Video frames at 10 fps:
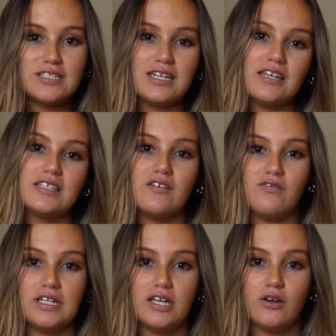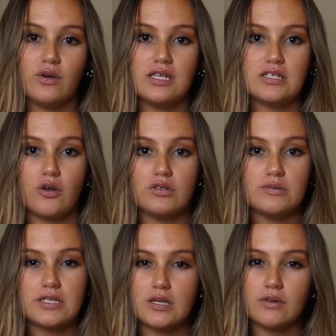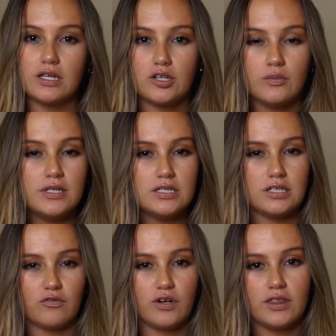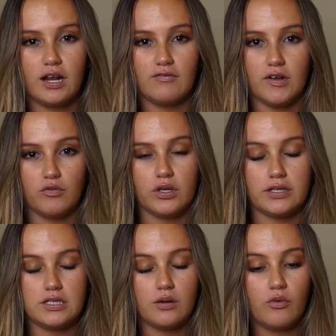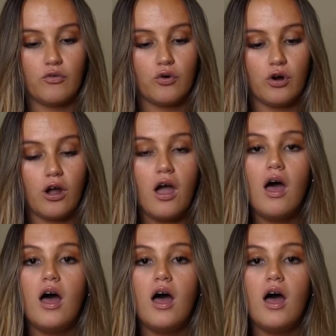Today's video is going to be something a little bit different that I've never really done before,